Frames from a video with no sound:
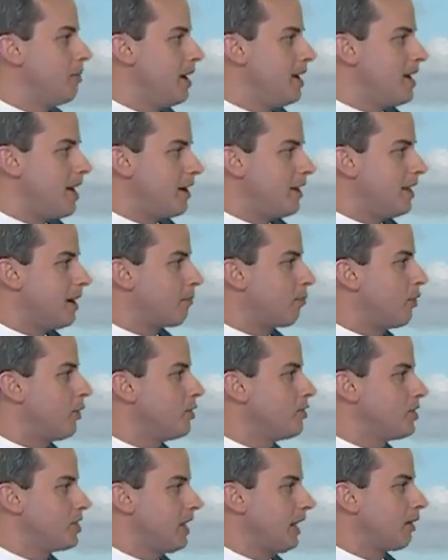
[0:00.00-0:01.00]
but none of them
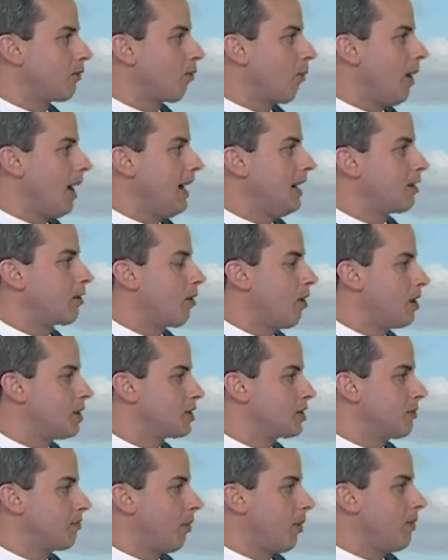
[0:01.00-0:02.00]
producing rain
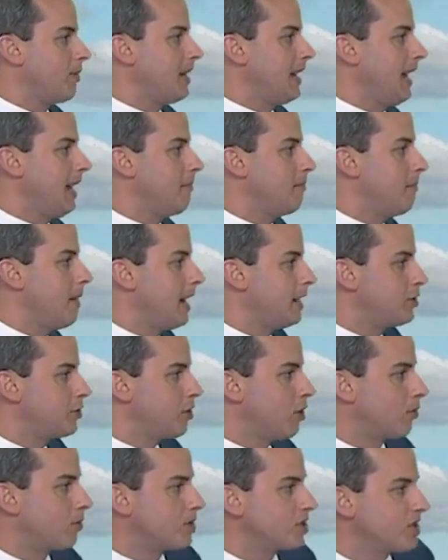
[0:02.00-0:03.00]
across the Birmingham
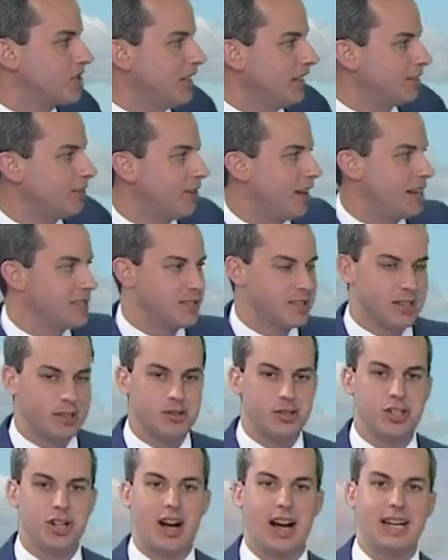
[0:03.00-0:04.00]
metro. We're seeing a lot of
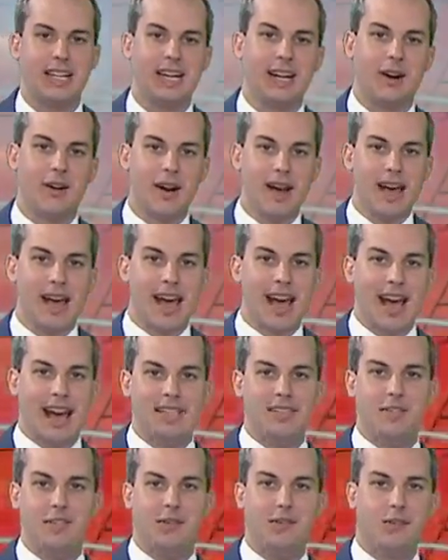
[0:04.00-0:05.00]
sunshine here
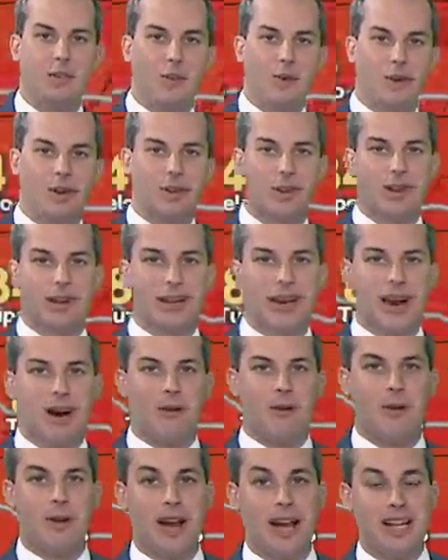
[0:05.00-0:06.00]
as of the 4 o'clock
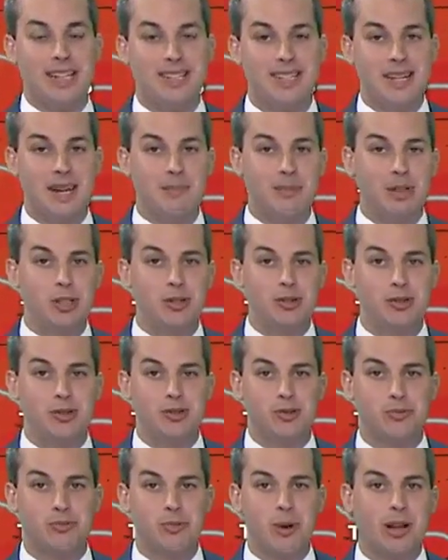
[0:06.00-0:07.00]
hour and
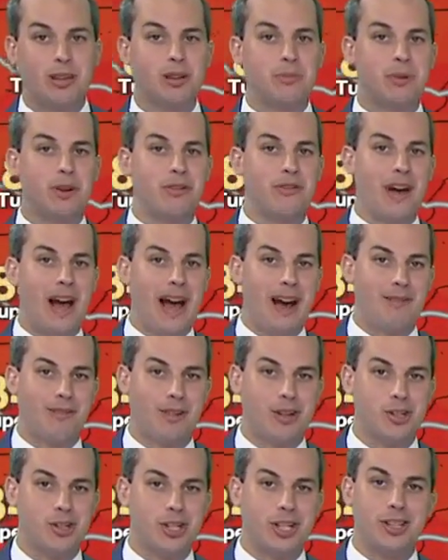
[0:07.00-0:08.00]
temperatures well above
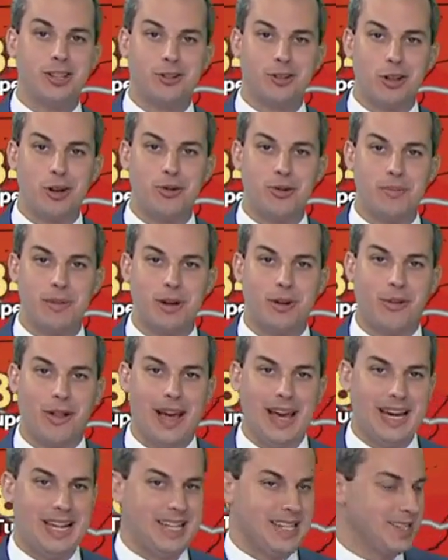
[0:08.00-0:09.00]
average in the low to middle
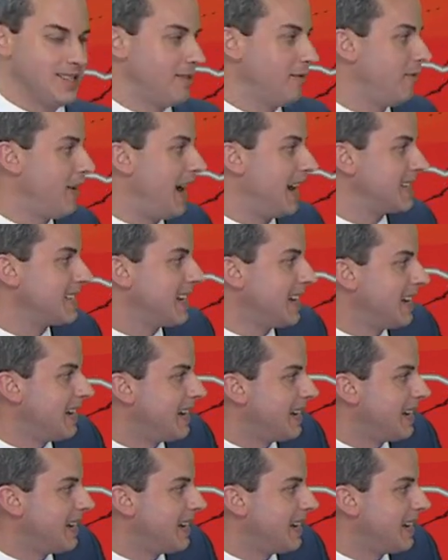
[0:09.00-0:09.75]
80s. In fact,